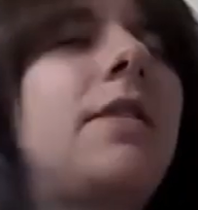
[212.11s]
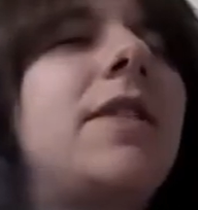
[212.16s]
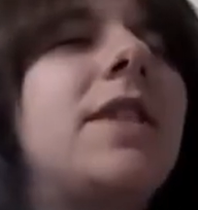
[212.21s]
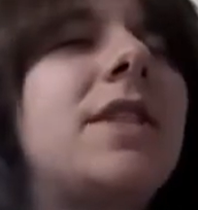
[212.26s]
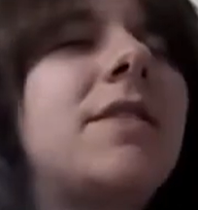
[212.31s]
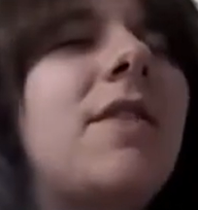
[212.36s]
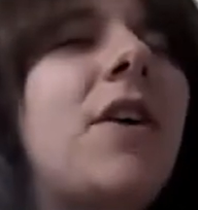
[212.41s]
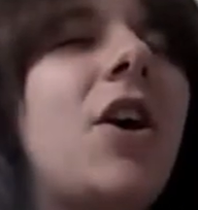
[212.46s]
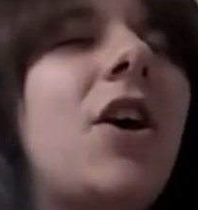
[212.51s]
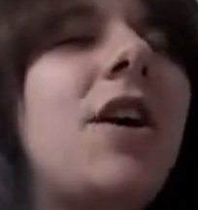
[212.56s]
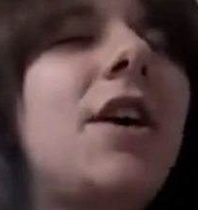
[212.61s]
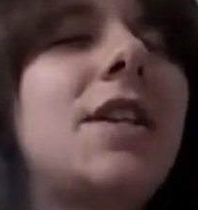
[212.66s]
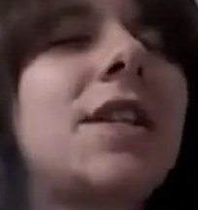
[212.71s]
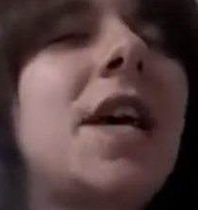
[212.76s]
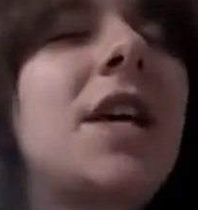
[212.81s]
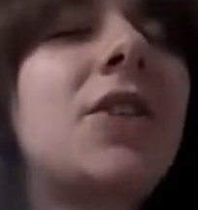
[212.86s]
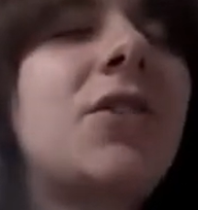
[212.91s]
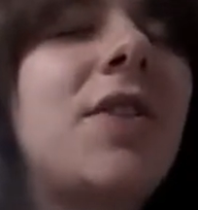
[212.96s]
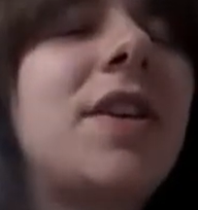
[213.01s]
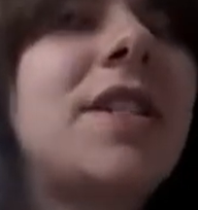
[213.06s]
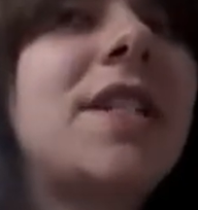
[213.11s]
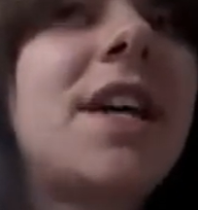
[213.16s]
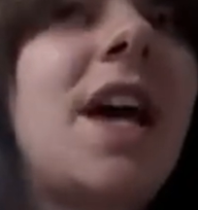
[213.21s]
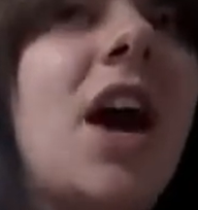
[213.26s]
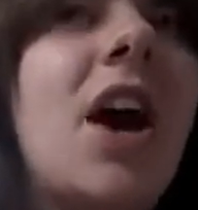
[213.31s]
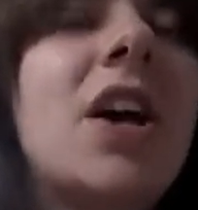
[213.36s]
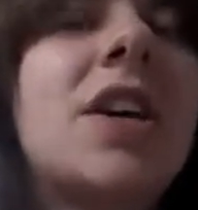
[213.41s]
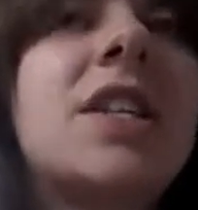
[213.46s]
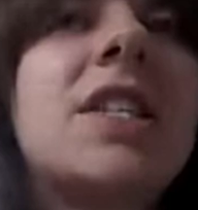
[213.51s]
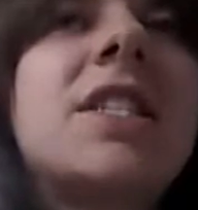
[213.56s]
These are very exaggerated
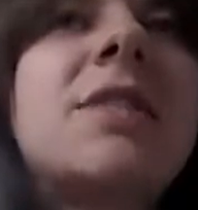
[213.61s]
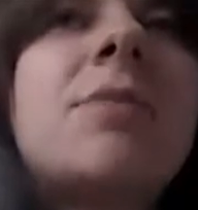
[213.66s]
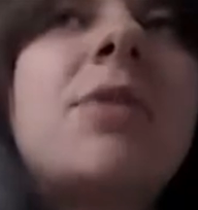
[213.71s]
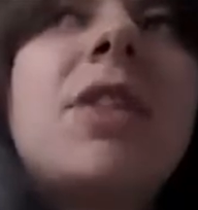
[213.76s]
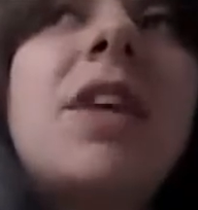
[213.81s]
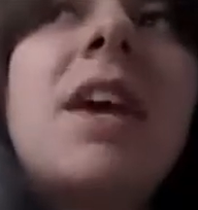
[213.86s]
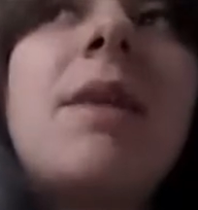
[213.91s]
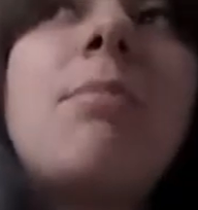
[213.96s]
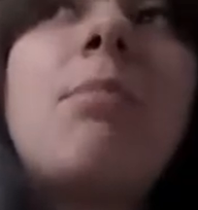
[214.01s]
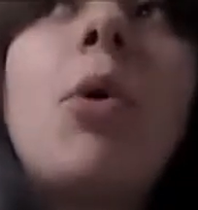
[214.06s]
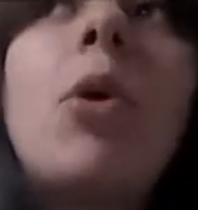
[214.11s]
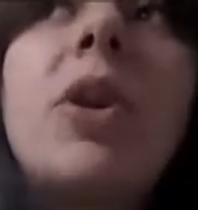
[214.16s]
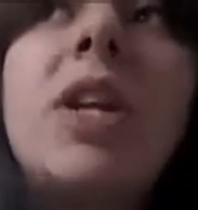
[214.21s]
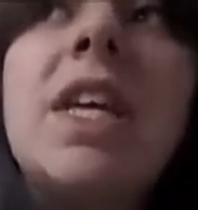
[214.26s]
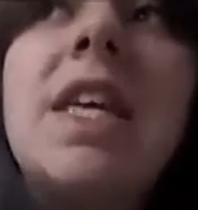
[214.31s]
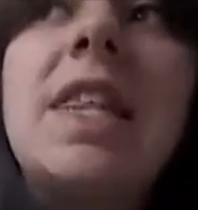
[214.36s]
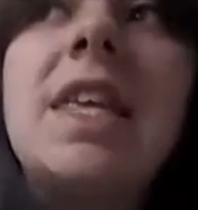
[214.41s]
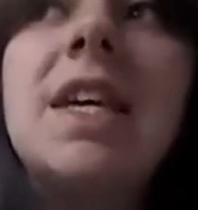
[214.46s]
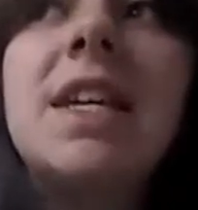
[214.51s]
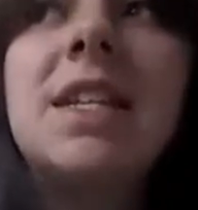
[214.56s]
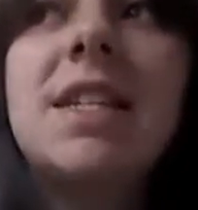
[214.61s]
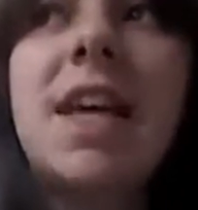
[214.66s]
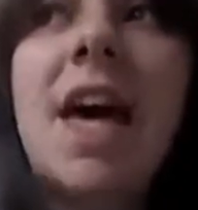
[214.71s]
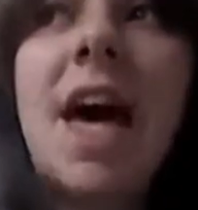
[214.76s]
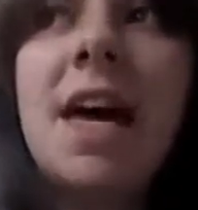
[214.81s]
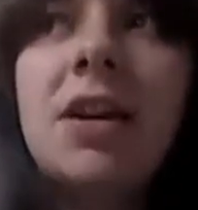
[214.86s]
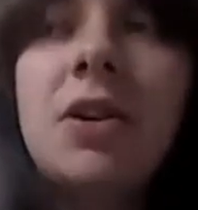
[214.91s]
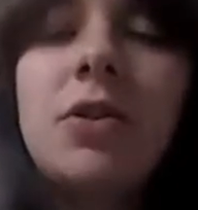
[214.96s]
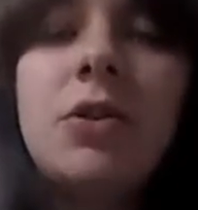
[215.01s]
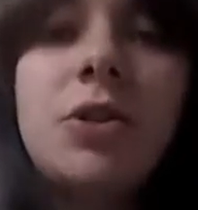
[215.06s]
characters, but they embody things that
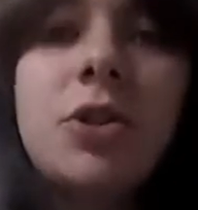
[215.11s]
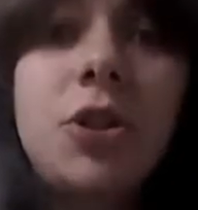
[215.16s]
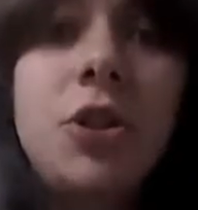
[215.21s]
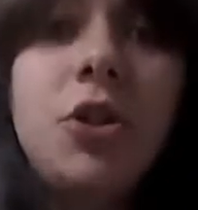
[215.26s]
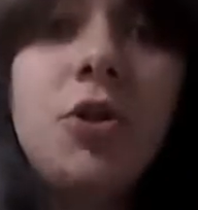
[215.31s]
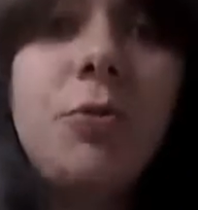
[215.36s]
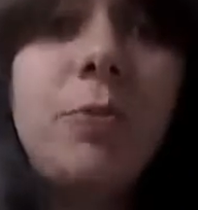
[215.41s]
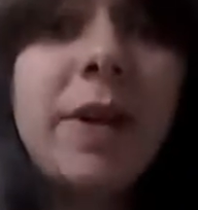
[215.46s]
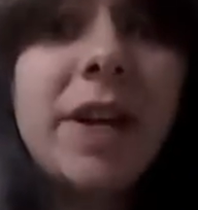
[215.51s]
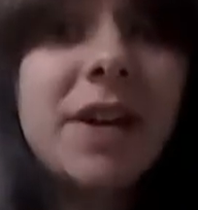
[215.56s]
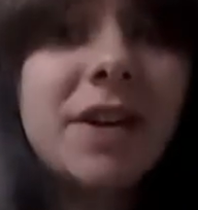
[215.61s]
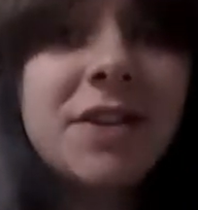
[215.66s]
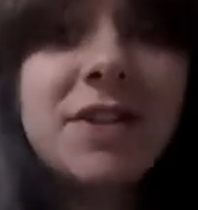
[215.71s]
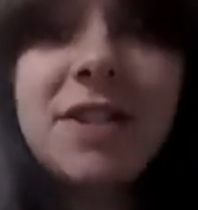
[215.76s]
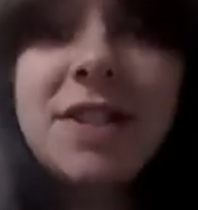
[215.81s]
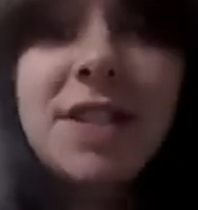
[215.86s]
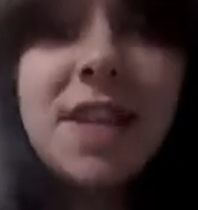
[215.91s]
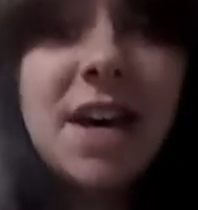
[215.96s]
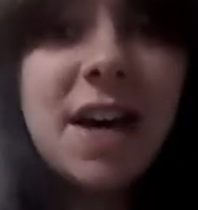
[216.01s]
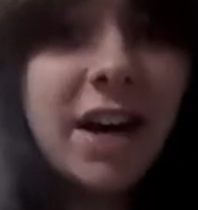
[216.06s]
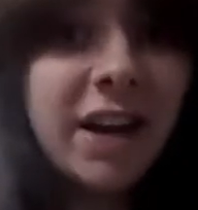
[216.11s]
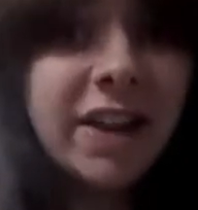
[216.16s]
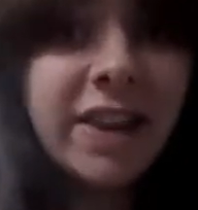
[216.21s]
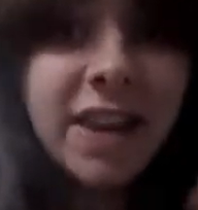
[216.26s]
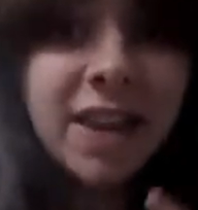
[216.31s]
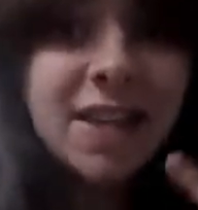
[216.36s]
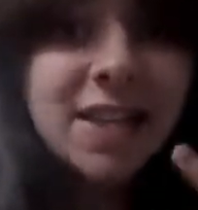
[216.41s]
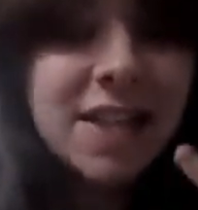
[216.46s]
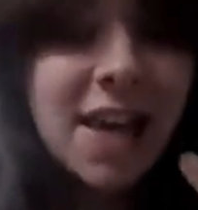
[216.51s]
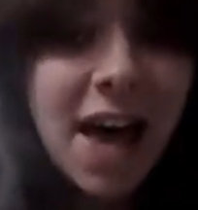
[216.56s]
adults do because they are
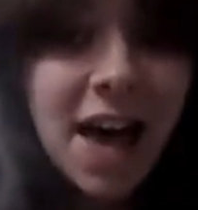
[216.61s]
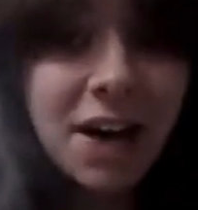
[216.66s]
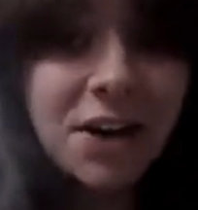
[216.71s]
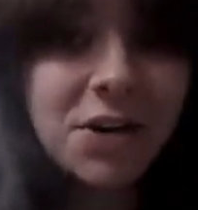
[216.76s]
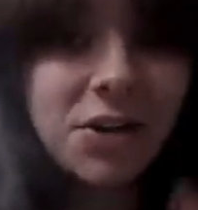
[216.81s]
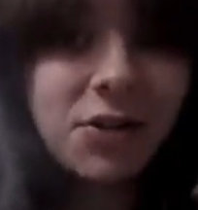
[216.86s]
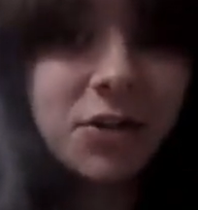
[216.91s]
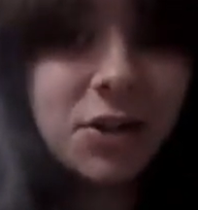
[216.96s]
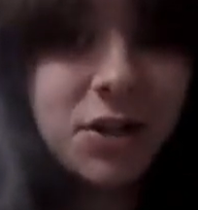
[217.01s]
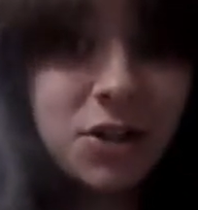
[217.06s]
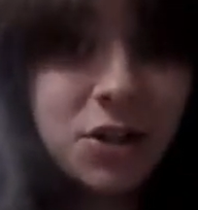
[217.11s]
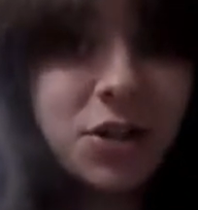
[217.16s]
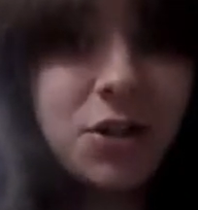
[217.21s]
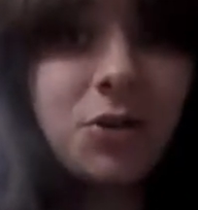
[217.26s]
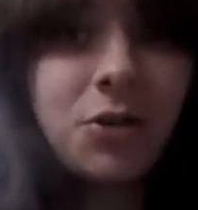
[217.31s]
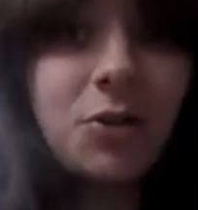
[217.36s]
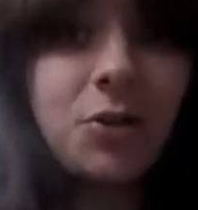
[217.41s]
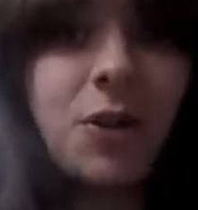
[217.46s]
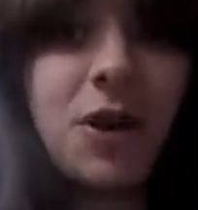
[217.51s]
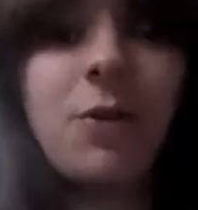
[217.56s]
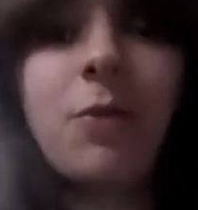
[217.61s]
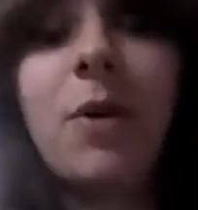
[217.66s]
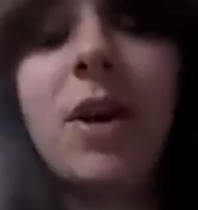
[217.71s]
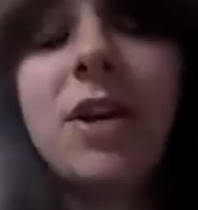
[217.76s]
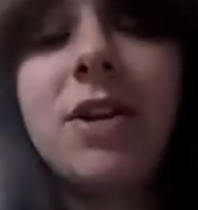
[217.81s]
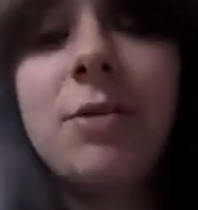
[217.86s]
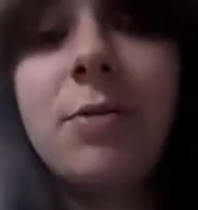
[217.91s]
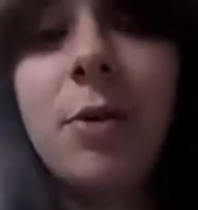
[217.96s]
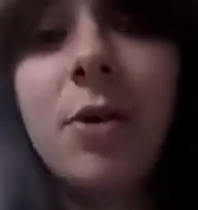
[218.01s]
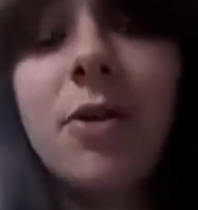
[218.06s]
things that adults do, and
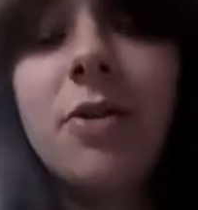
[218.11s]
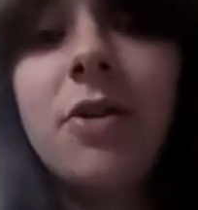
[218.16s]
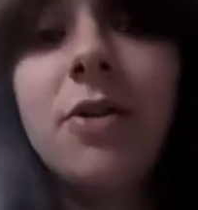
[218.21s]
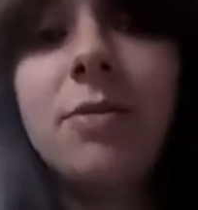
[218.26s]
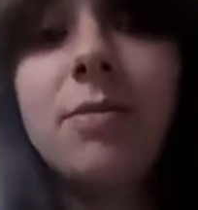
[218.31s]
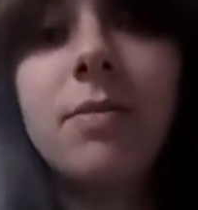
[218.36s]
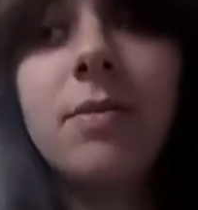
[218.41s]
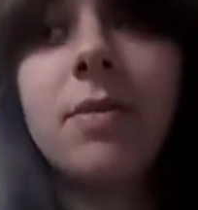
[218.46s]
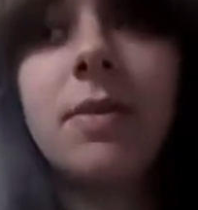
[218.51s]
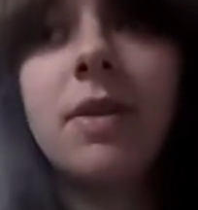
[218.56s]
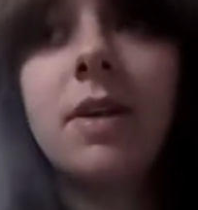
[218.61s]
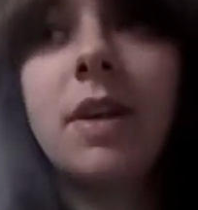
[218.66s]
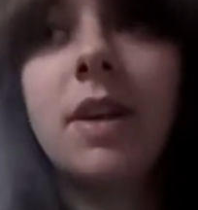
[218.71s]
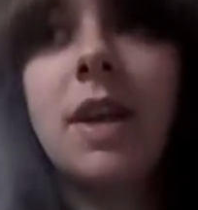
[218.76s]
when you put them